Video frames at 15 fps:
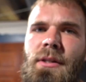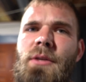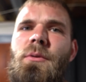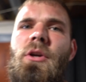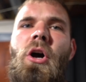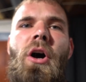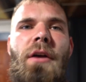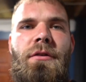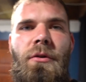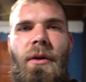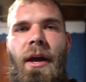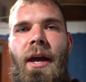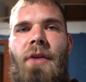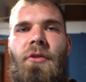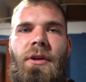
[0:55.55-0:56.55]
And then we also
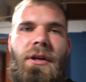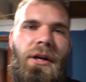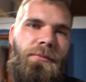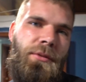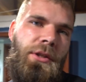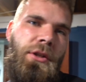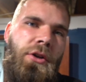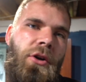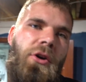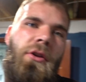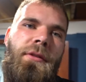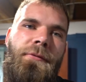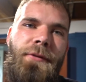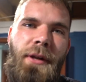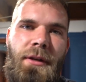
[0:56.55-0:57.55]
have a company
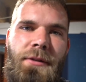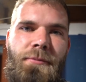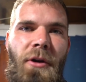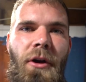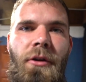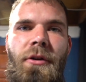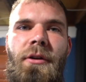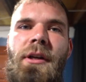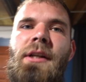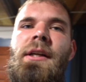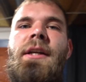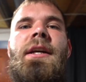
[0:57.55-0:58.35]
called the Fitness Parlor.